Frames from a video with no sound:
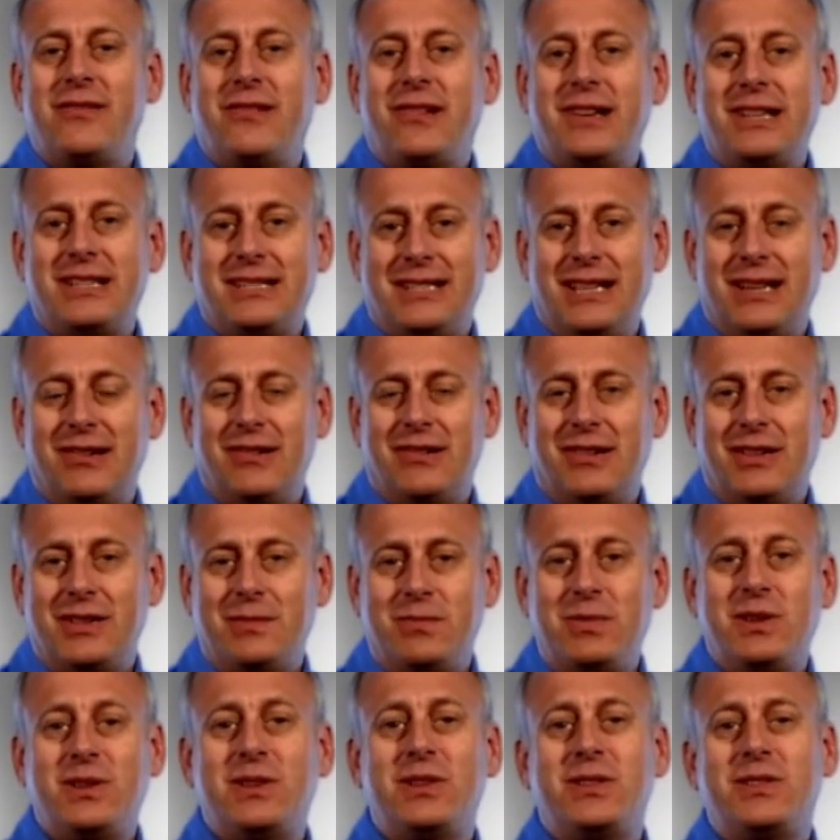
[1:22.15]
very serious
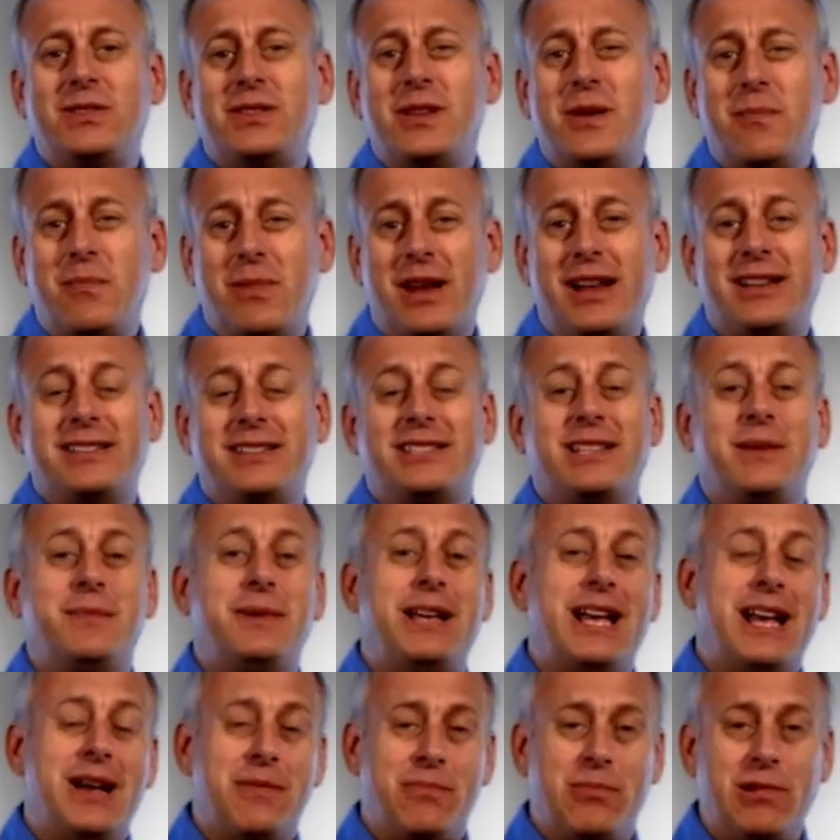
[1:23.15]
because blood's
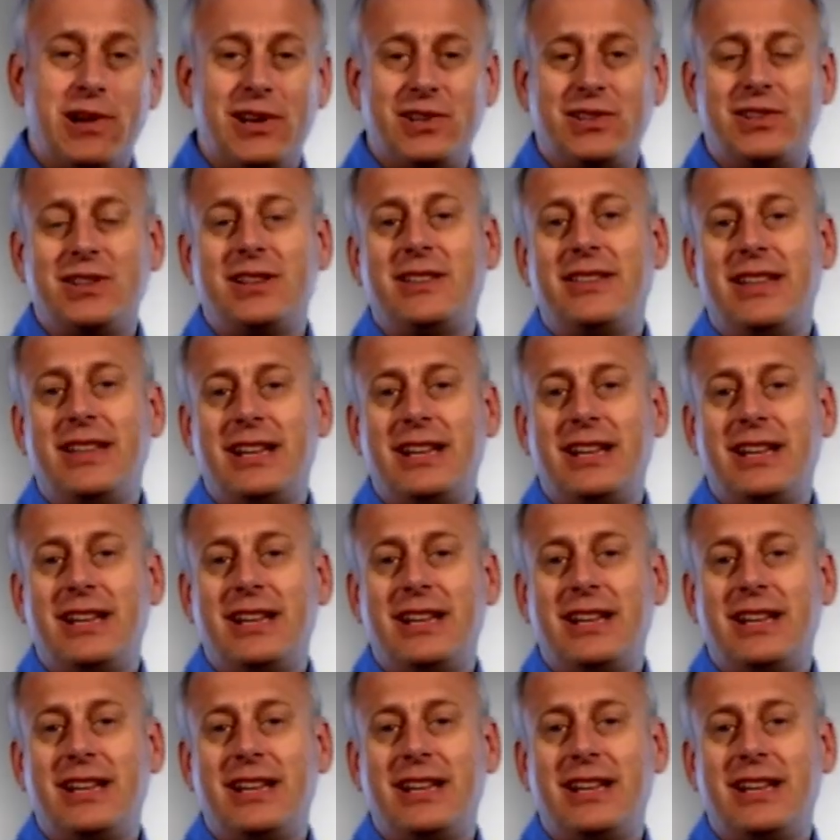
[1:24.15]
coming out of pressure.